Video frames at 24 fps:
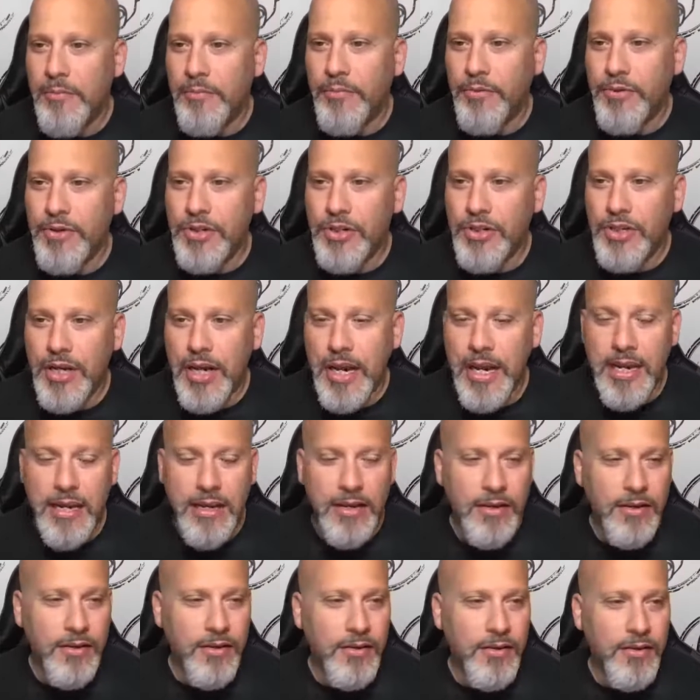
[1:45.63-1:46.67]

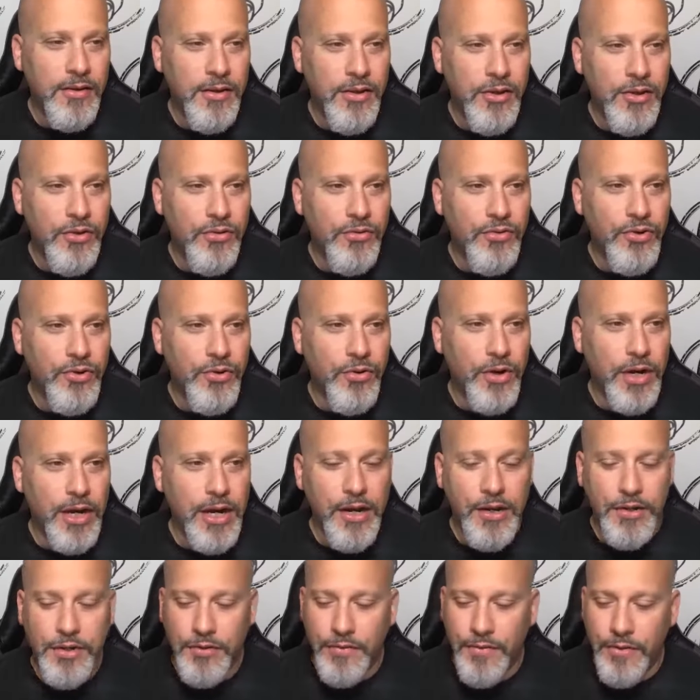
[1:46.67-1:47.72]
Appreciate you joining
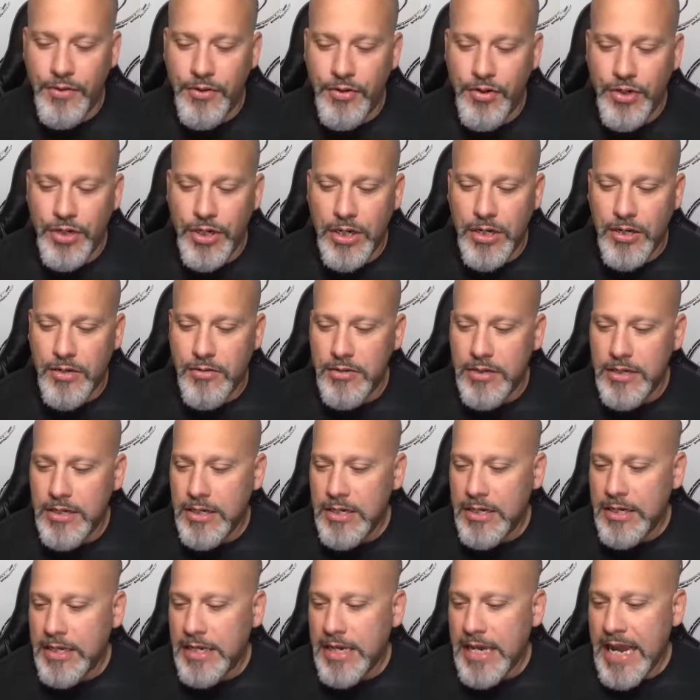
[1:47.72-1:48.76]
us for the show.
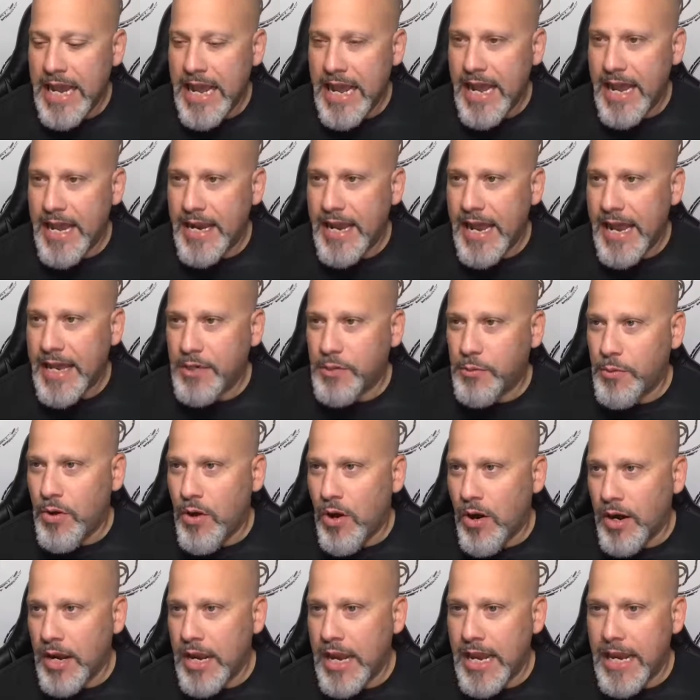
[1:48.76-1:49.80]
And as we
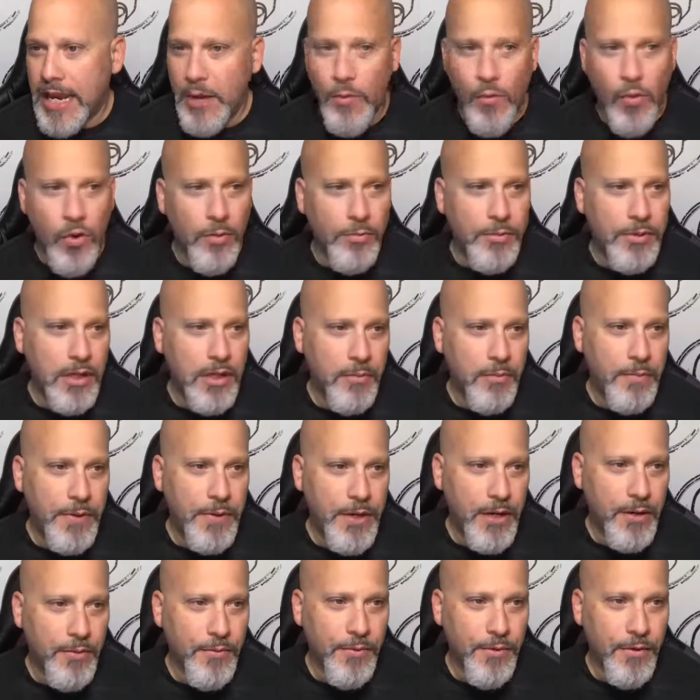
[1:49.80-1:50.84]
are getting warmed up
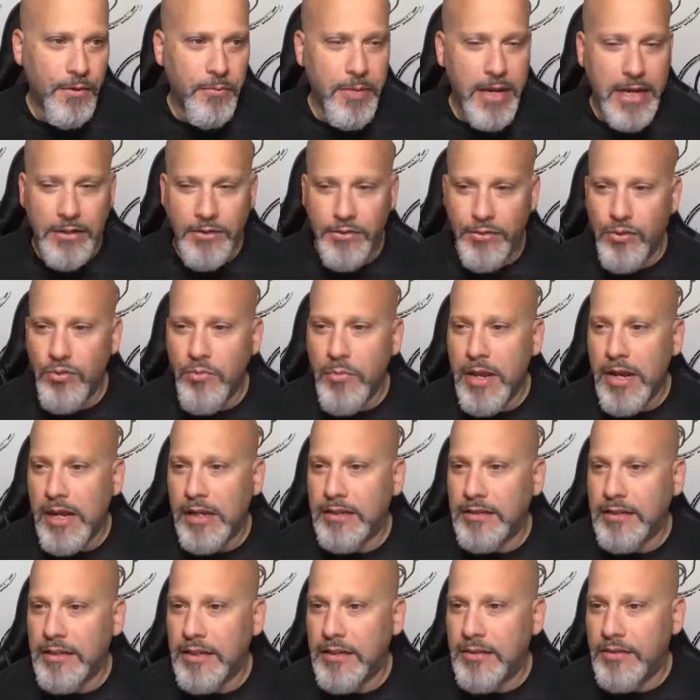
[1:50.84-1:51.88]
here, we're about 2 minutes
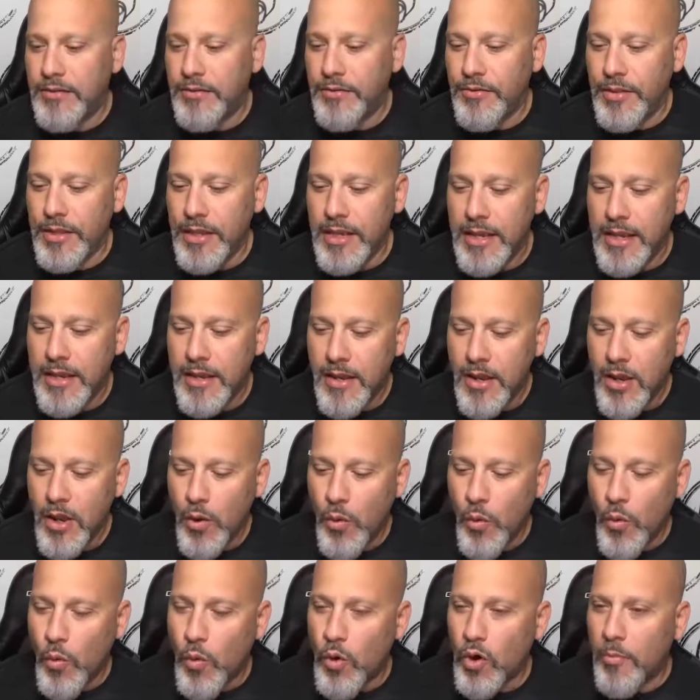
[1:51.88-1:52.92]
into the
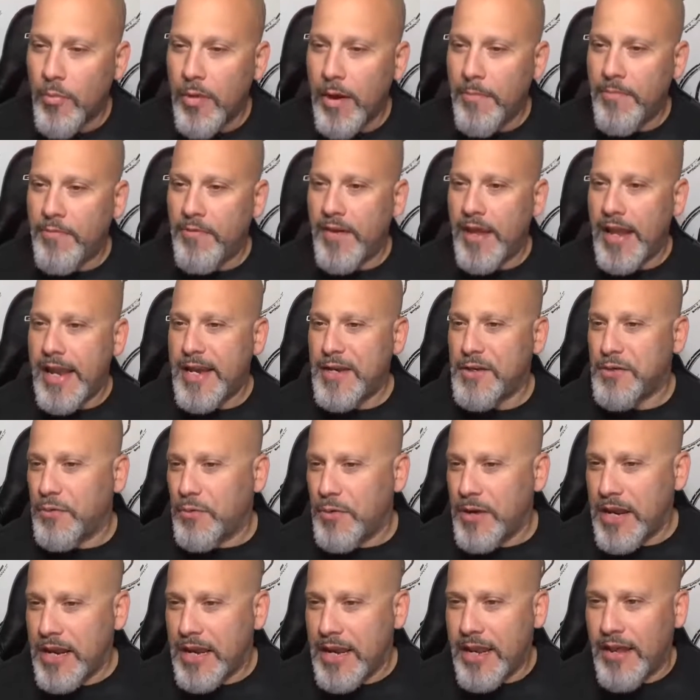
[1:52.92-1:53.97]
warm-up phase where we
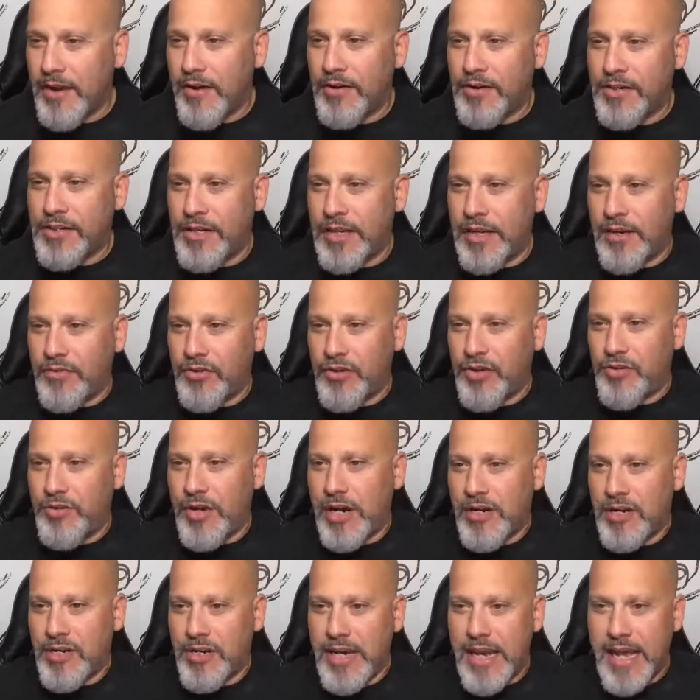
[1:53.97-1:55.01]
can get ourselves
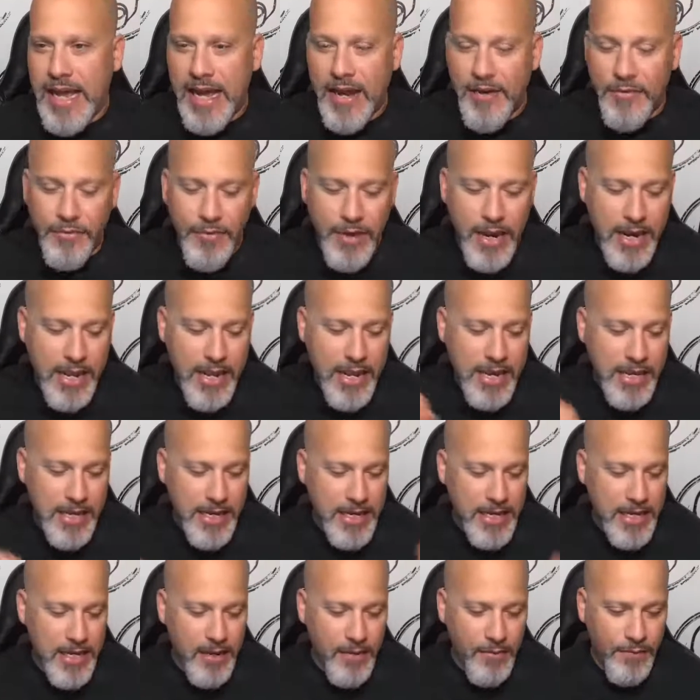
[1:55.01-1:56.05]
stretched out, ready,
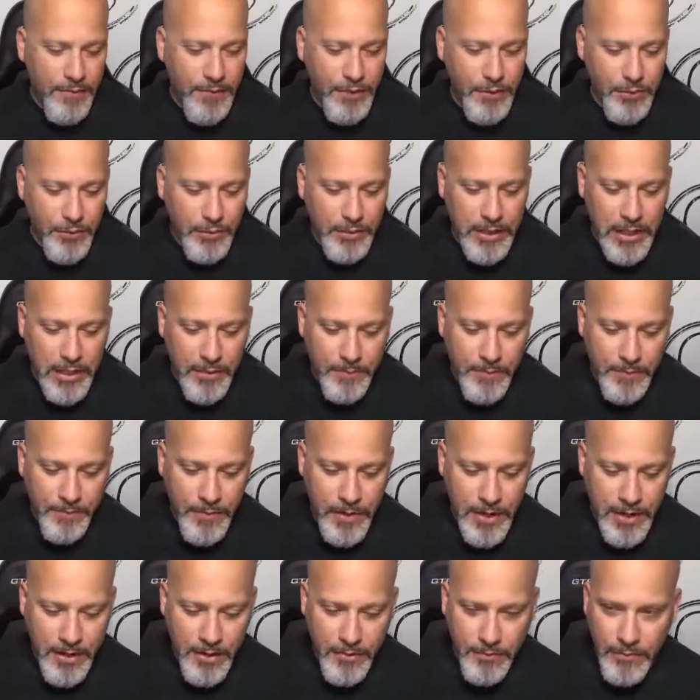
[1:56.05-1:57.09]
fueled up, and
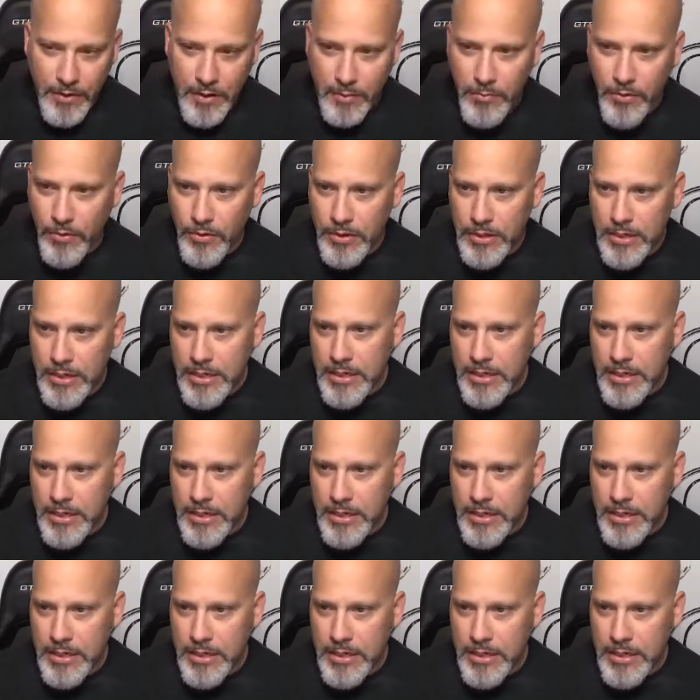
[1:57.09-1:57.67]
ready to rumble.